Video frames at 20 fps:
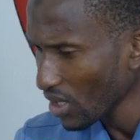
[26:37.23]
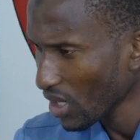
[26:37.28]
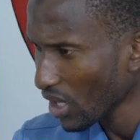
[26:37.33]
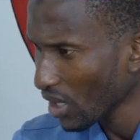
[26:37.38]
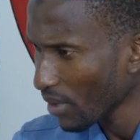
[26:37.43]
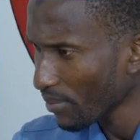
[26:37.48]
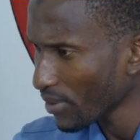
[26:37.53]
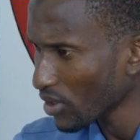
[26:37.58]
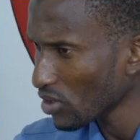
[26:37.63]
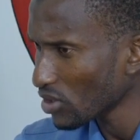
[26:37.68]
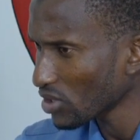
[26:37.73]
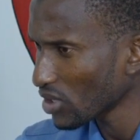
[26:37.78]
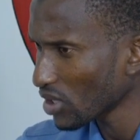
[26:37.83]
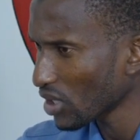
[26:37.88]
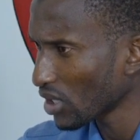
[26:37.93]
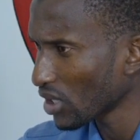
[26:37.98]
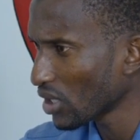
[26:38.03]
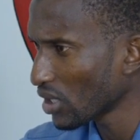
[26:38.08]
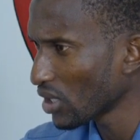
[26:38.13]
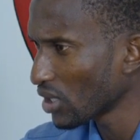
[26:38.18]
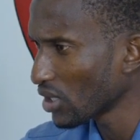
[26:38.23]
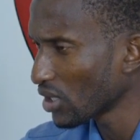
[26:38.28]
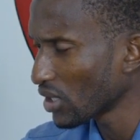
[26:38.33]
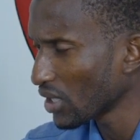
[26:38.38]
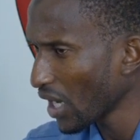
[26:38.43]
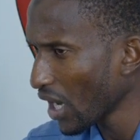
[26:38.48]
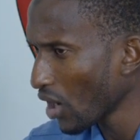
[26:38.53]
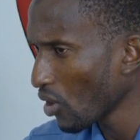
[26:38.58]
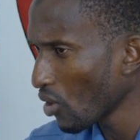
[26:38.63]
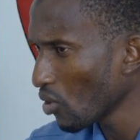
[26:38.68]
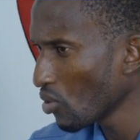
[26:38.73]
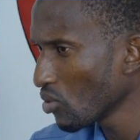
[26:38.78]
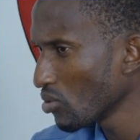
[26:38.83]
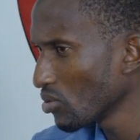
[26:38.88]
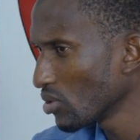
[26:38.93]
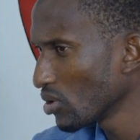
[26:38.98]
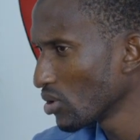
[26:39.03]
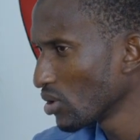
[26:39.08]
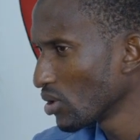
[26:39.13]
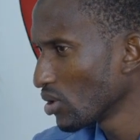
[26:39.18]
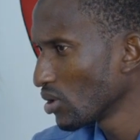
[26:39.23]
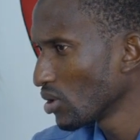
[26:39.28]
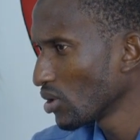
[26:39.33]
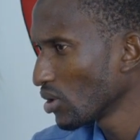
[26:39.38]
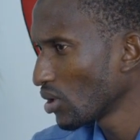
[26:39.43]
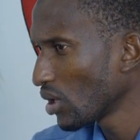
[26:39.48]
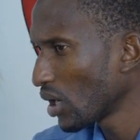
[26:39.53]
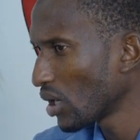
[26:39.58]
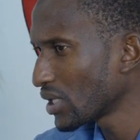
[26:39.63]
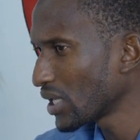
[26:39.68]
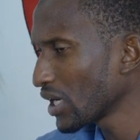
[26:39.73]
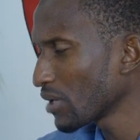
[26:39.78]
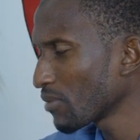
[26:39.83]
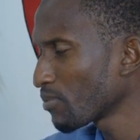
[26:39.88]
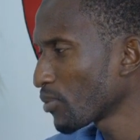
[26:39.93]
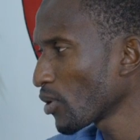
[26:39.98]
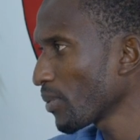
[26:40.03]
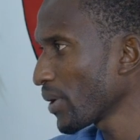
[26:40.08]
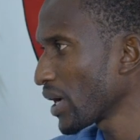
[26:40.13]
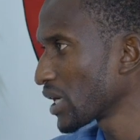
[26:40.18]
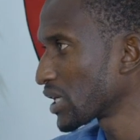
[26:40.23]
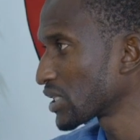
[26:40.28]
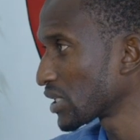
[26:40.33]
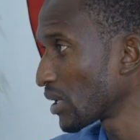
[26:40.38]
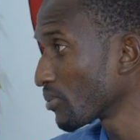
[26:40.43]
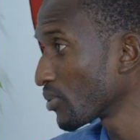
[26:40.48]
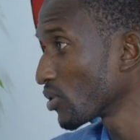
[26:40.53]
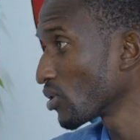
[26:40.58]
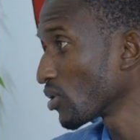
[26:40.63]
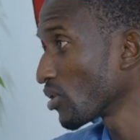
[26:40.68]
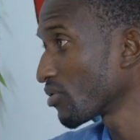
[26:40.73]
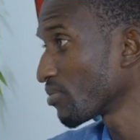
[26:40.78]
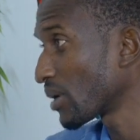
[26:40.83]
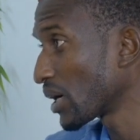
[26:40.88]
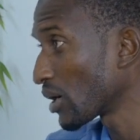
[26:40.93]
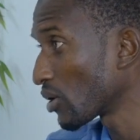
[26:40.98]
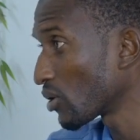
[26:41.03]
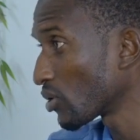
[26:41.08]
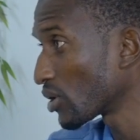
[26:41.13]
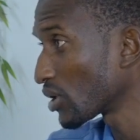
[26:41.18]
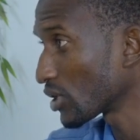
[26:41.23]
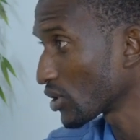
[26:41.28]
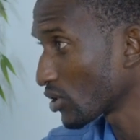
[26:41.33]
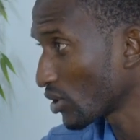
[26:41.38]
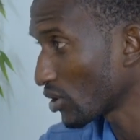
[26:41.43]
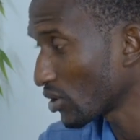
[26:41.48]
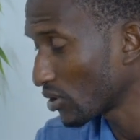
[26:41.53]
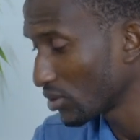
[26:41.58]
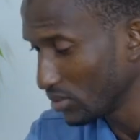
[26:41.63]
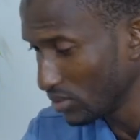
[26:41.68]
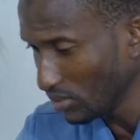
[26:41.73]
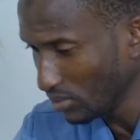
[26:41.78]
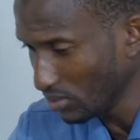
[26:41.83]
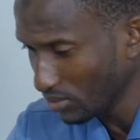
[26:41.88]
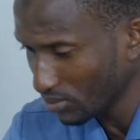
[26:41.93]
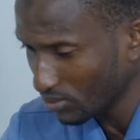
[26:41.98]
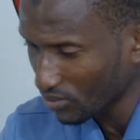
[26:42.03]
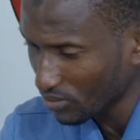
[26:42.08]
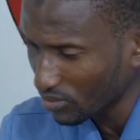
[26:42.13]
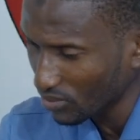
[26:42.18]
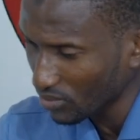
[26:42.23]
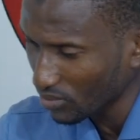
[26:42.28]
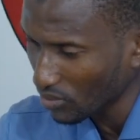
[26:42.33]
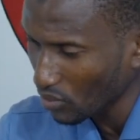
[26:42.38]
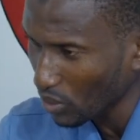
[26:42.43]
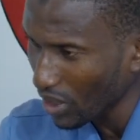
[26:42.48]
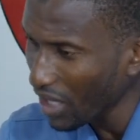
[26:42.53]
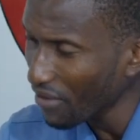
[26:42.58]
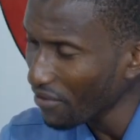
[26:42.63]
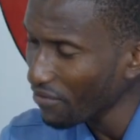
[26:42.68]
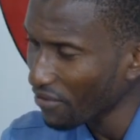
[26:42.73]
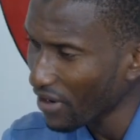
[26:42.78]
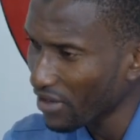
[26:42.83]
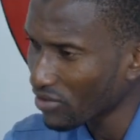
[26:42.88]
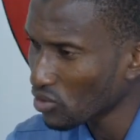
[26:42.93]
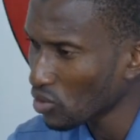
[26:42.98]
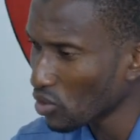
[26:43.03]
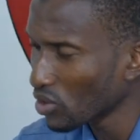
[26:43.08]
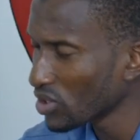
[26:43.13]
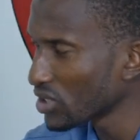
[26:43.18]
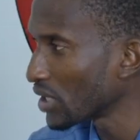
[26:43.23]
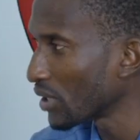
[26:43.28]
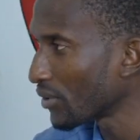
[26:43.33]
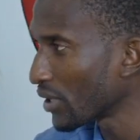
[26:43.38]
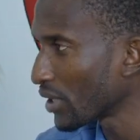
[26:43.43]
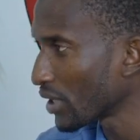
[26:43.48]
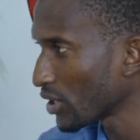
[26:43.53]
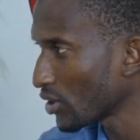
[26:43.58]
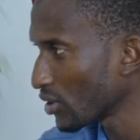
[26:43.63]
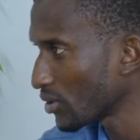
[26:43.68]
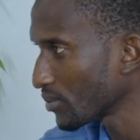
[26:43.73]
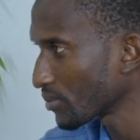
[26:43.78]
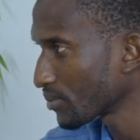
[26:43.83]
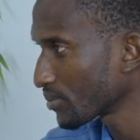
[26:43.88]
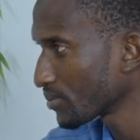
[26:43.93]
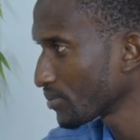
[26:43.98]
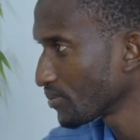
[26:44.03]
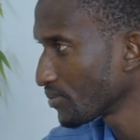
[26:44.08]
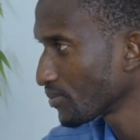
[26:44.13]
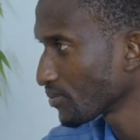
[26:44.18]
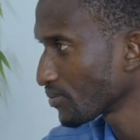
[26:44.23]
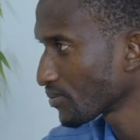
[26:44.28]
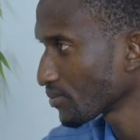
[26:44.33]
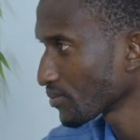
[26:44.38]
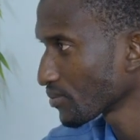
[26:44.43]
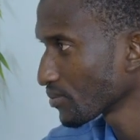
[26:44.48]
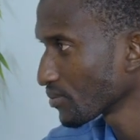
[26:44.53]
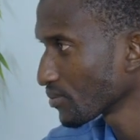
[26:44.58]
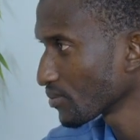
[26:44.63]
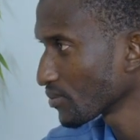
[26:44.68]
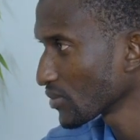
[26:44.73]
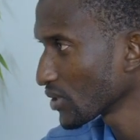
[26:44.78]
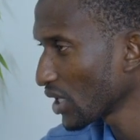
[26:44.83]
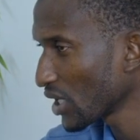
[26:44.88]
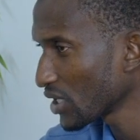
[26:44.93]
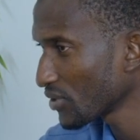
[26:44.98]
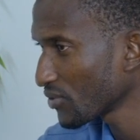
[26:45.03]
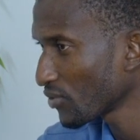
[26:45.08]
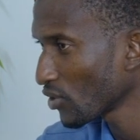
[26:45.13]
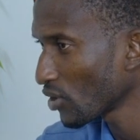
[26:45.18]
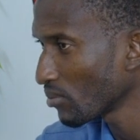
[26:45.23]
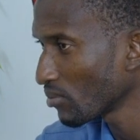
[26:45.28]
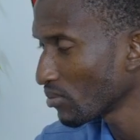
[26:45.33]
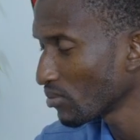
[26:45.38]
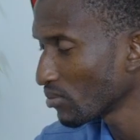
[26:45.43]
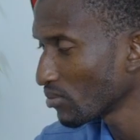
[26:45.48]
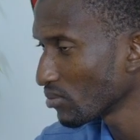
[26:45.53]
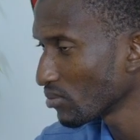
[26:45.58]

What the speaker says: Because now, I'll take proper example of my own region. We have 5 zones in our region, and it's from